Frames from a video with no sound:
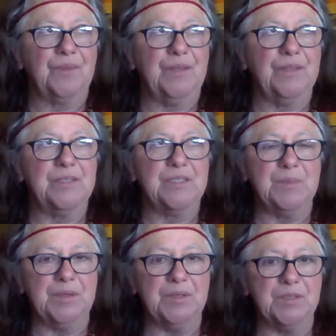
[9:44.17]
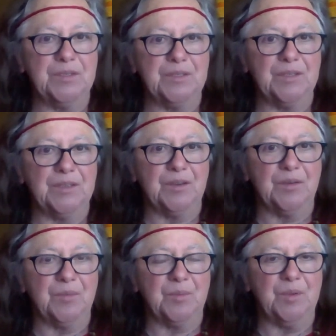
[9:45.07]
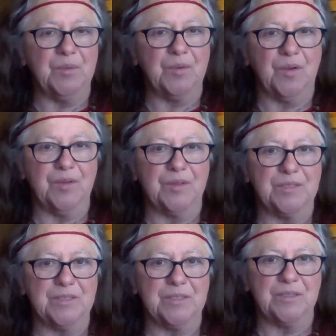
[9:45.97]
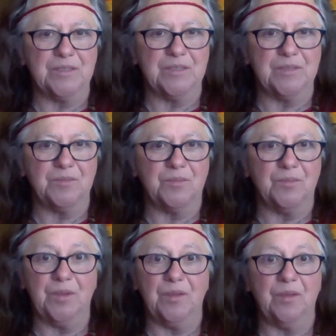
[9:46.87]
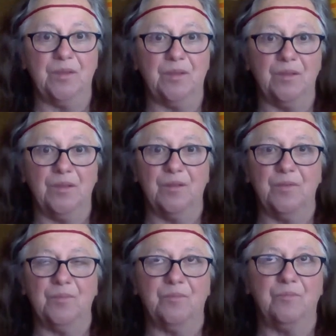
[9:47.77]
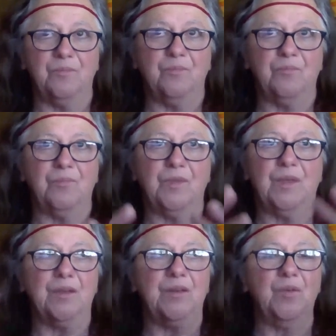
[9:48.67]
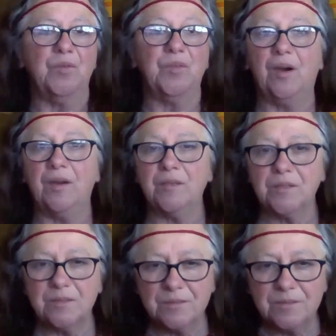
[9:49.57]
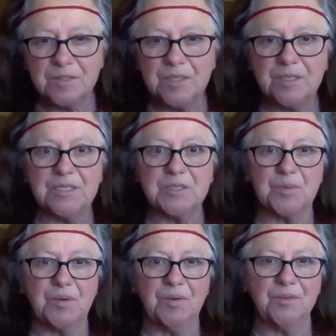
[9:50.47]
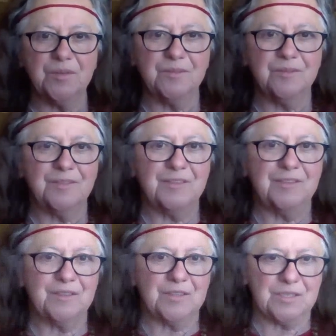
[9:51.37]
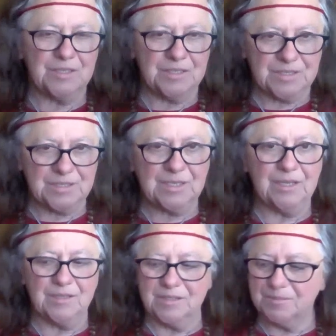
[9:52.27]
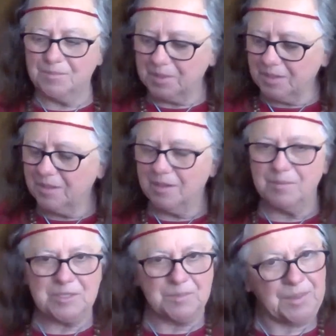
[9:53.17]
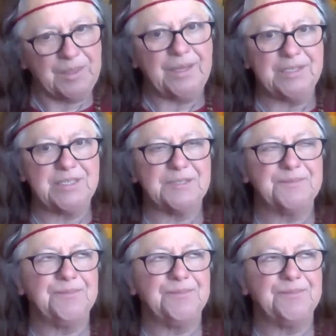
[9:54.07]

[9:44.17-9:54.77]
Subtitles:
in spiritual letting go, when we were calling the deities, we had no thought to this world, to this day, this time, this place.